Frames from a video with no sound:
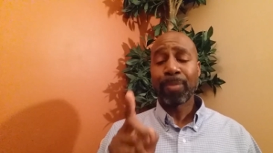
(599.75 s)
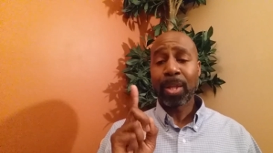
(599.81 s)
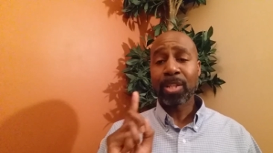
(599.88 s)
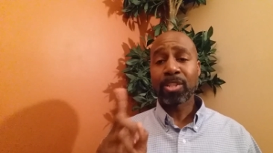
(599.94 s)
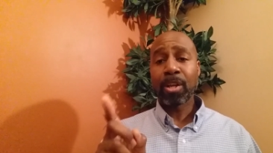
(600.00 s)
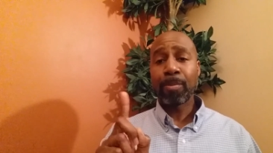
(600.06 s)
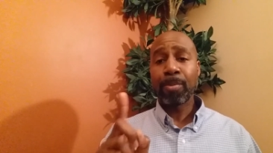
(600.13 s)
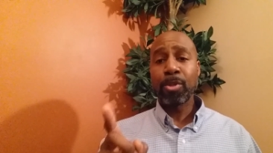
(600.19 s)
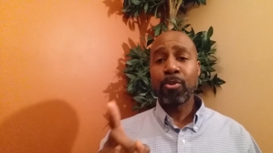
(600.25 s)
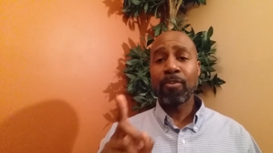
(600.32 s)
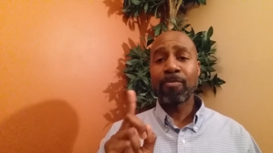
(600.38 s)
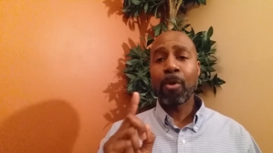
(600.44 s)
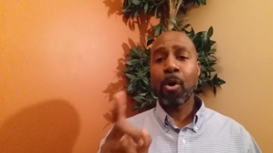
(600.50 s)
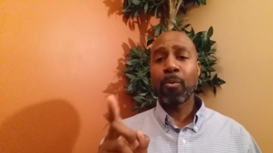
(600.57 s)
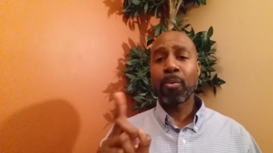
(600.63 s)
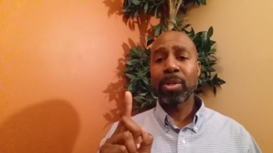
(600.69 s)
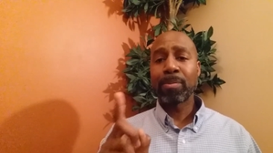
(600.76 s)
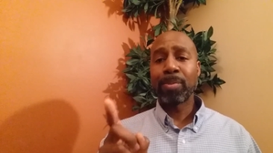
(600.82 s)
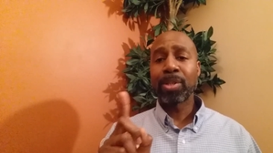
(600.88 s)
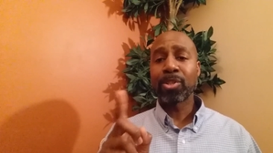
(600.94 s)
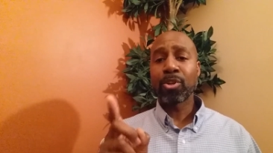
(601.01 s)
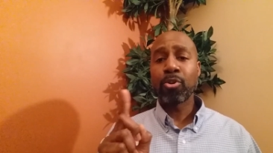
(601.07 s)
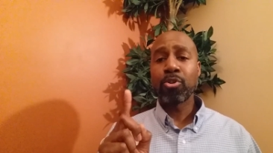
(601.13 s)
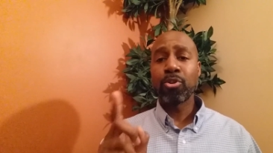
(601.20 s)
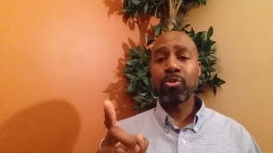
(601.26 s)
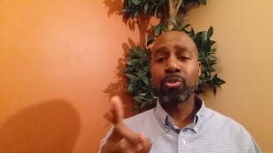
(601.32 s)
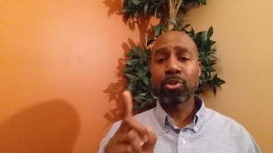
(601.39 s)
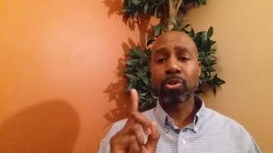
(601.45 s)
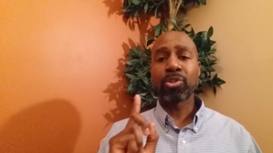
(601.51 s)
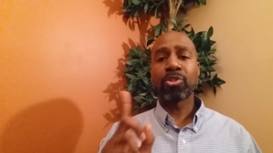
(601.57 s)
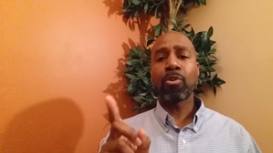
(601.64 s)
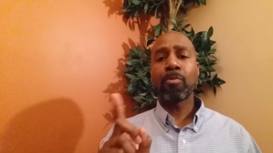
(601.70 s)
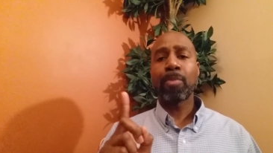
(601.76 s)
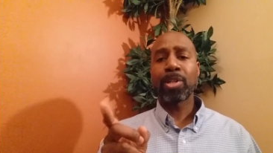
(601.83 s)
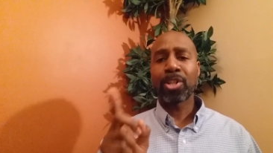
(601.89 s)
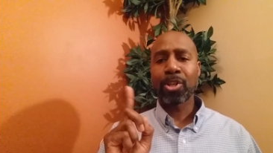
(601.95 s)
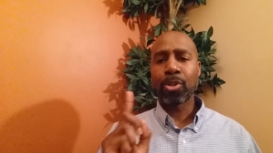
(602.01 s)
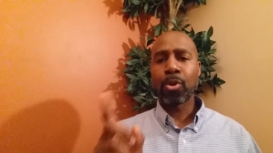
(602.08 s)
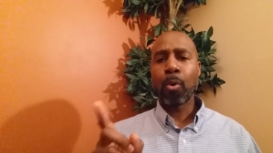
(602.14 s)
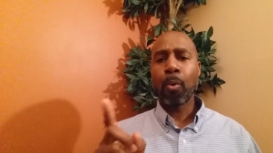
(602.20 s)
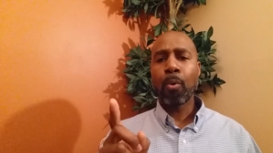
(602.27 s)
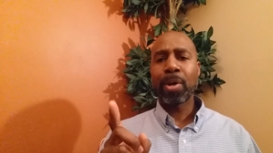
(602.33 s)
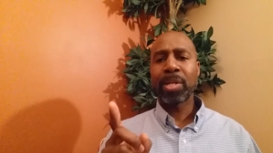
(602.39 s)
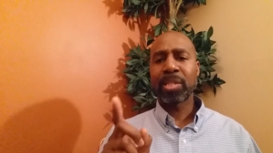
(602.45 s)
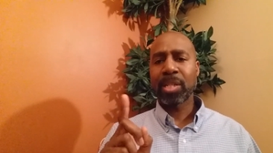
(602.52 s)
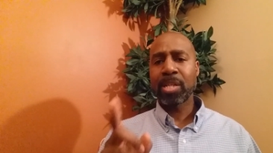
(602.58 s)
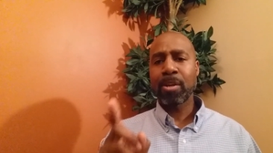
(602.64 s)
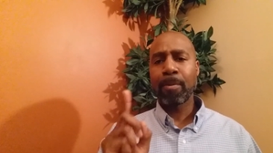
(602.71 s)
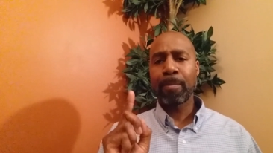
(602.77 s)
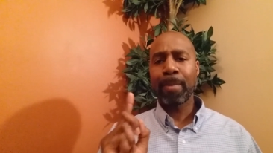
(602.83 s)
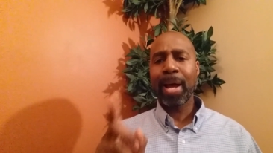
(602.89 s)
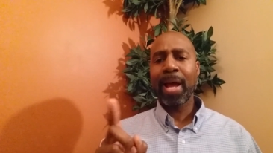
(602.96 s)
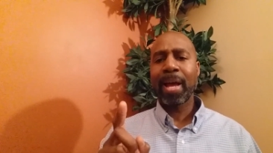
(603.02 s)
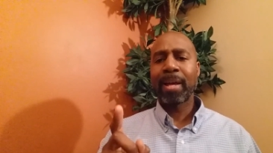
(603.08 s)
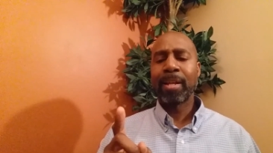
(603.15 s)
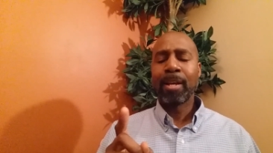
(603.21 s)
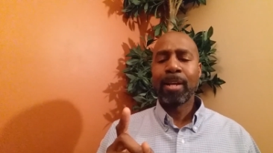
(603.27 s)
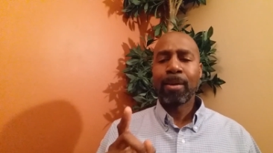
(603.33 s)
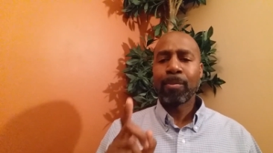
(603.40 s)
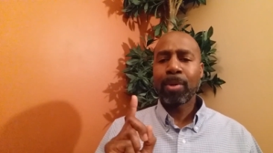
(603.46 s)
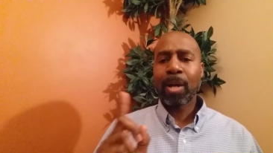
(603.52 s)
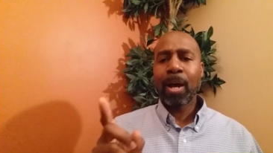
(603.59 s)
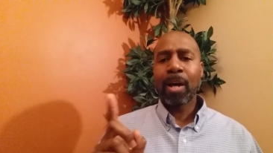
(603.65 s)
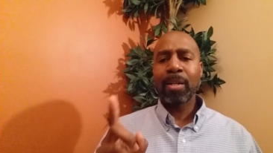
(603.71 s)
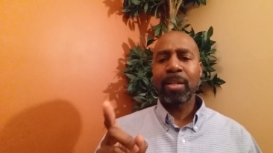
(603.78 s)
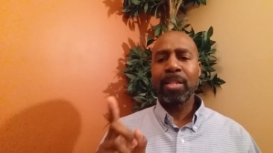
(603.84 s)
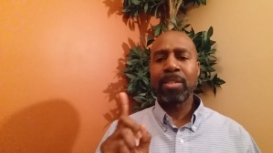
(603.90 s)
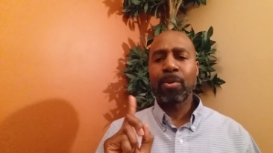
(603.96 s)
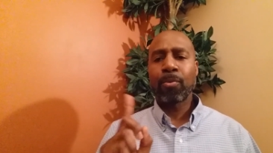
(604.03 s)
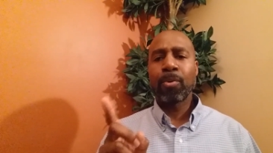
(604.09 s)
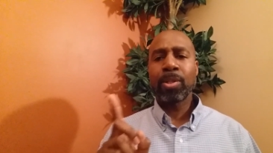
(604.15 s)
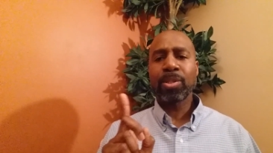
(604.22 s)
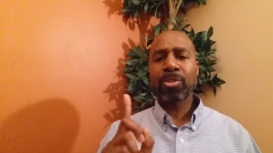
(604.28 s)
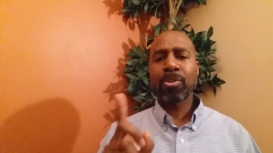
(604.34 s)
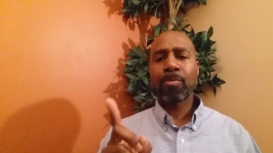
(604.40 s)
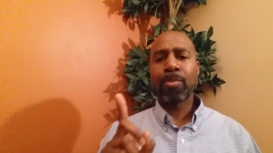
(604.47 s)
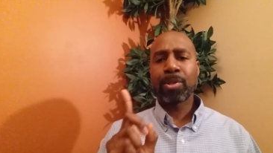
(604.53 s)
and some of you have always been so used to so much noise in your mind. Well, God doesn't want so